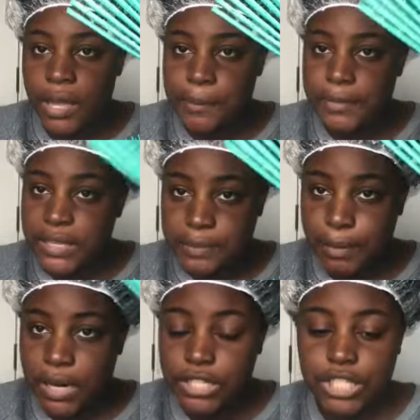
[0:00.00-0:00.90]
this
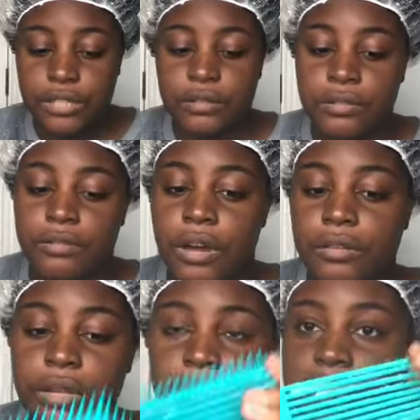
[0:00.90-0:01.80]
brush. You
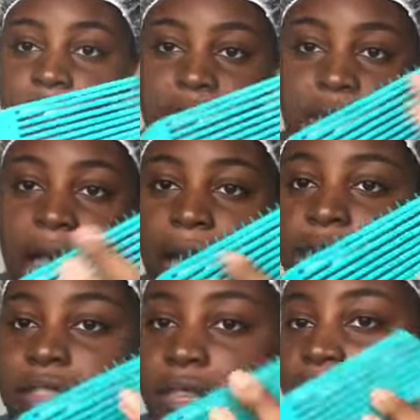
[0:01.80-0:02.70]
know, it doesn't
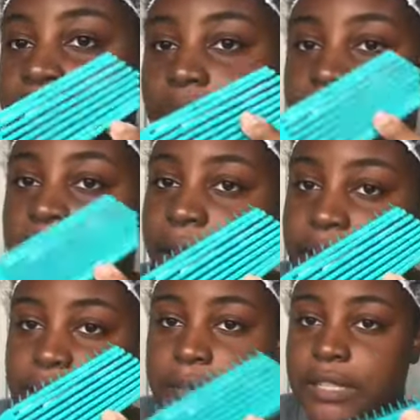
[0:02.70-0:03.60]
have the thing that
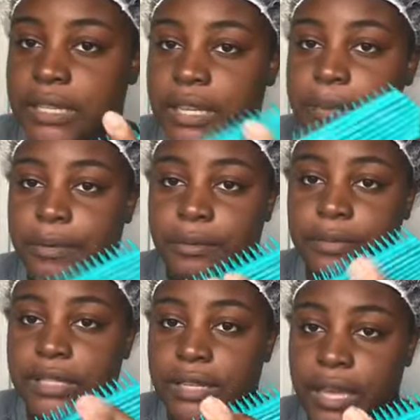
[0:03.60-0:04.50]
connects them to keep
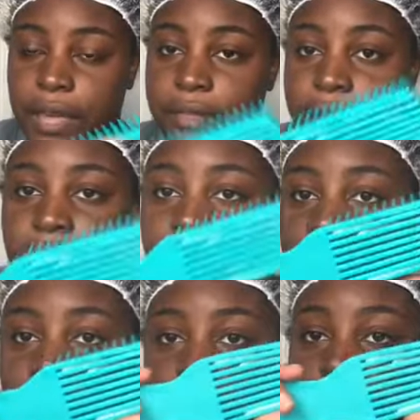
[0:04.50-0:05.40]
them together.
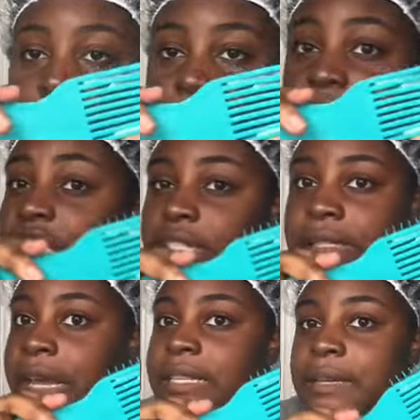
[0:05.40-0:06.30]
You know, it
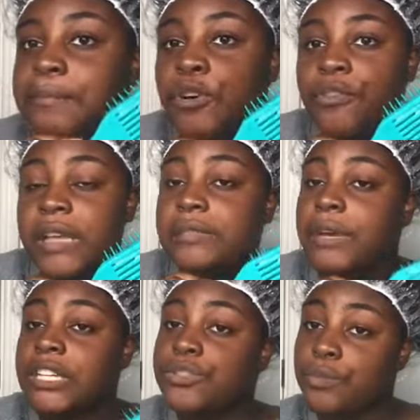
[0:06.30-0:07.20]
just doesn't move as
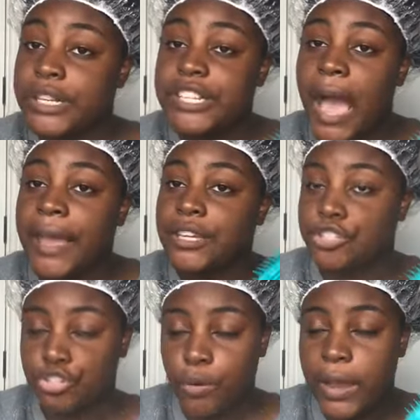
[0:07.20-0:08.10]
much, which I
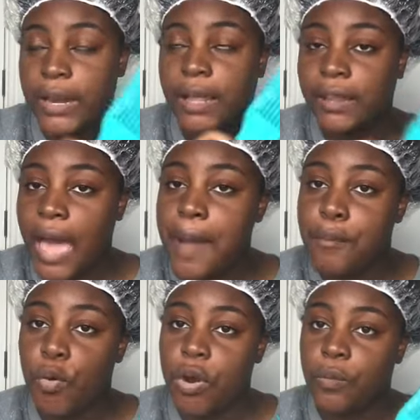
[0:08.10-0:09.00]
enjoyed a lot
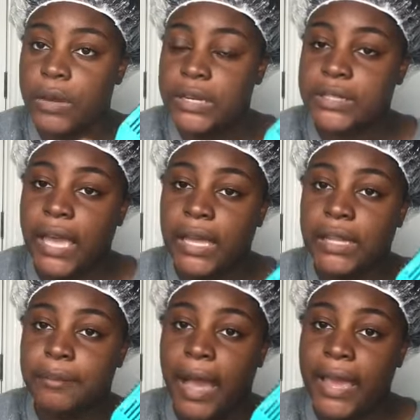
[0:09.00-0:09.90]
more when
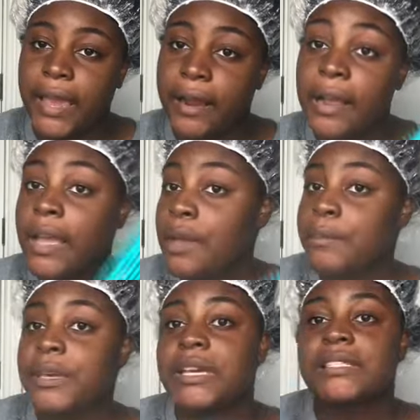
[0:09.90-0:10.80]
detangling my hair,
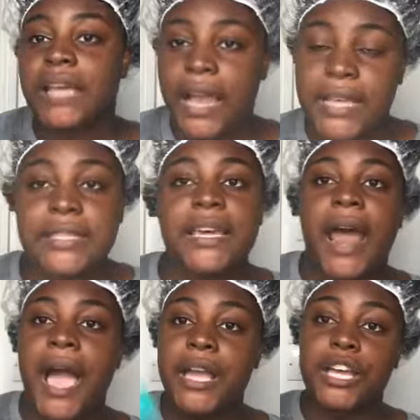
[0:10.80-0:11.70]
because like I said,
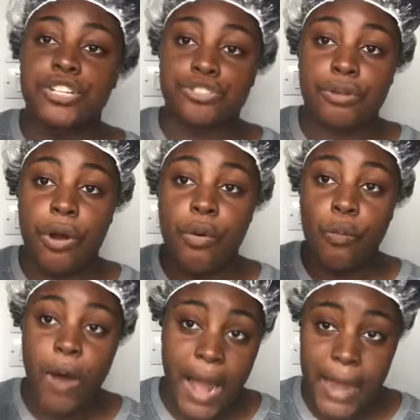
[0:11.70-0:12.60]
I can control
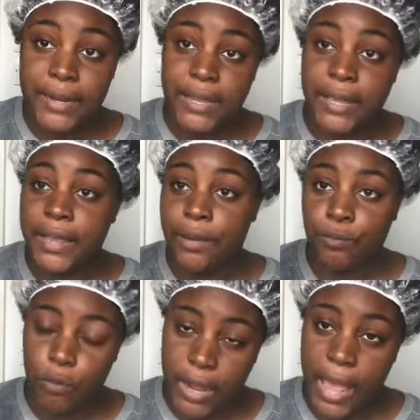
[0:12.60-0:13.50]
what I did
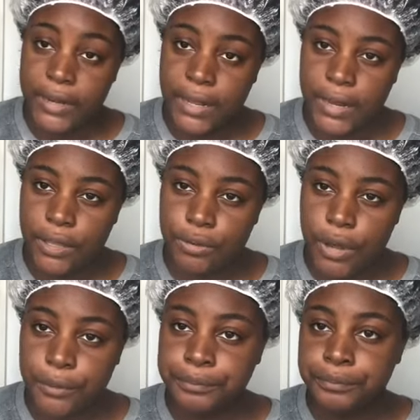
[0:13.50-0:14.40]
and when I did it, you know.